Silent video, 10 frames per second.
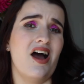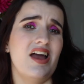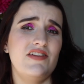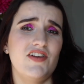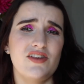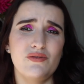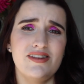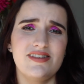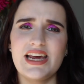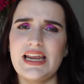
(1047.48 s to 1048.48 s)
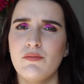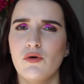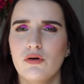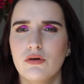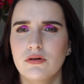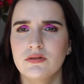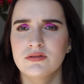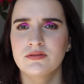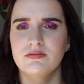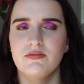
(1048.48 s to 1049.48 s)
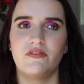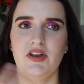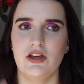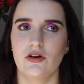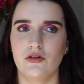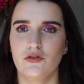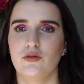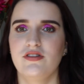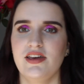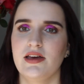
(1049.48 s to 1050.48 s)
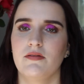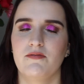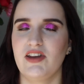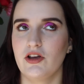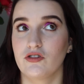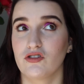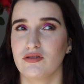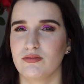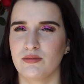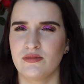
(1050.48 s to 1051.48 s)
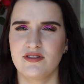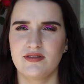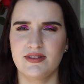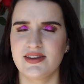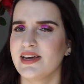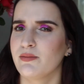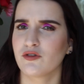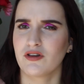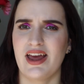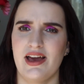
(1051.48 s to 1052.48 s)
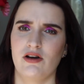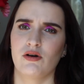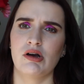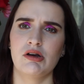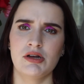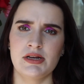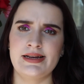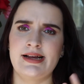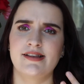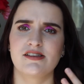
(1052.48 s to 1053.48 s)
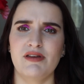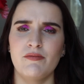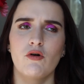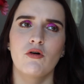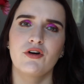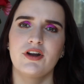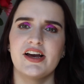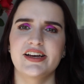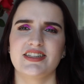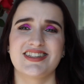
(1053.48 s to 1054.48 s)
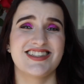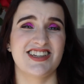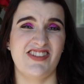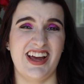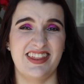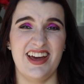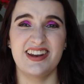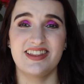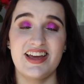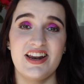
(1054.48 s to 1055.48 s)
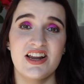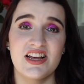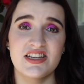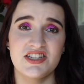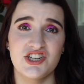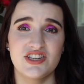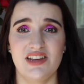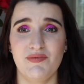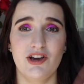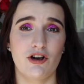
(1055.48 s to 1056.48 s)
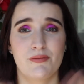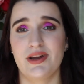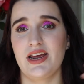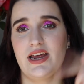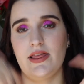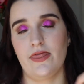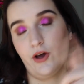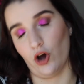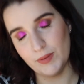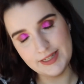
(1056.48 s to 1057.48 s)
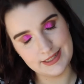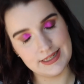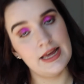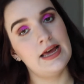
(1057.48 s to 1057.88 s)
if you guys want to see any more videos or videos on tips on how to be more organized and stuff like that, then just leave me a comment in the comments.